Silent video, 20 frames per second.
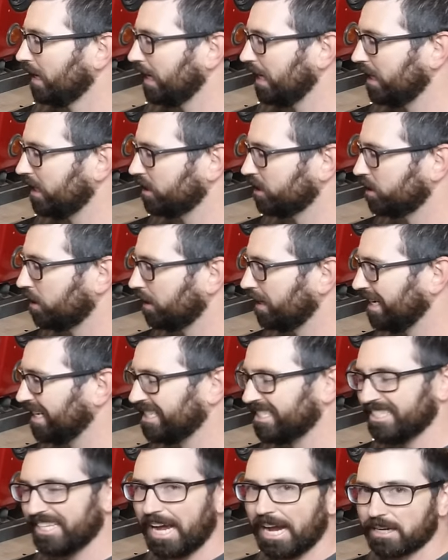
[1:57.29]
is the
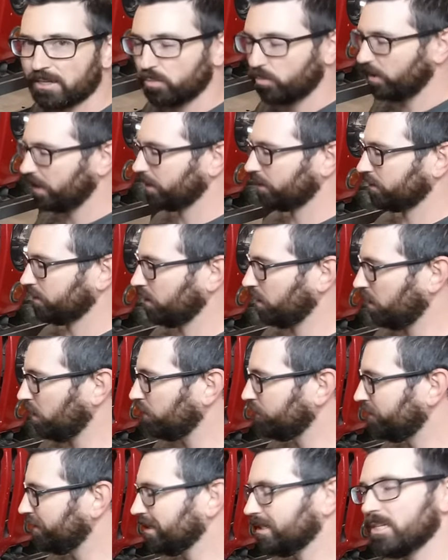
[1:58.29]
exact width
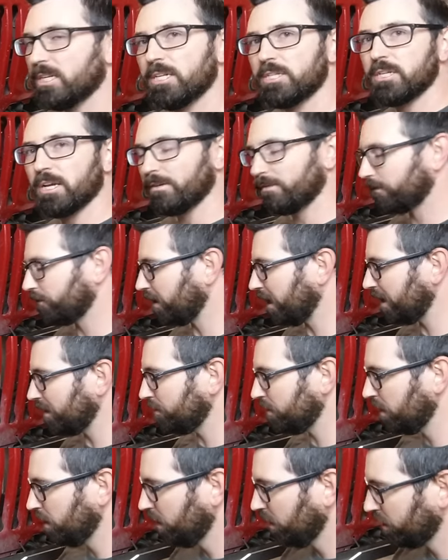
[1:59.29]
of the TJ
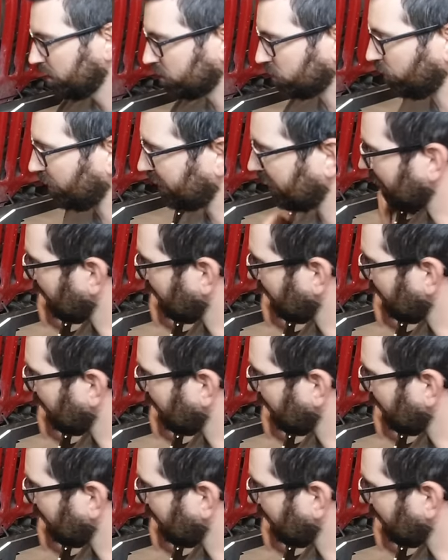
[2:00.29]
frame. So I